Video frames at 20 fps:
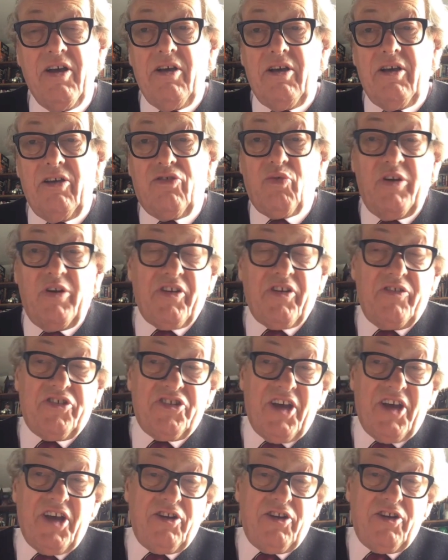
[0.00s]
It's what I've
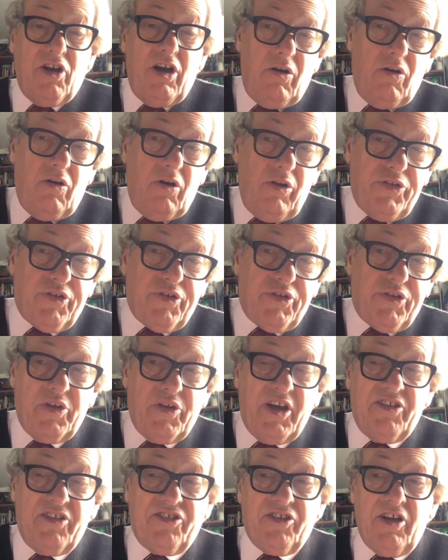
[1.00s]
said all through
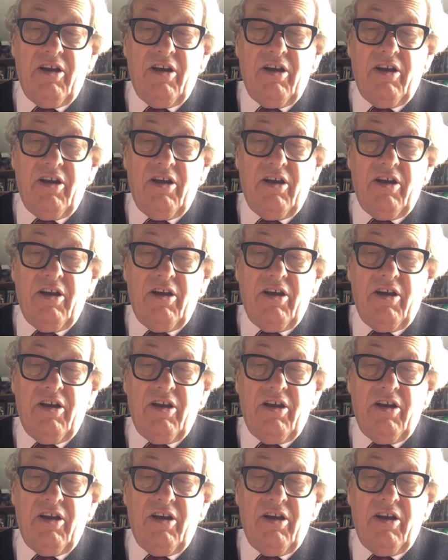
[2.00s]
this.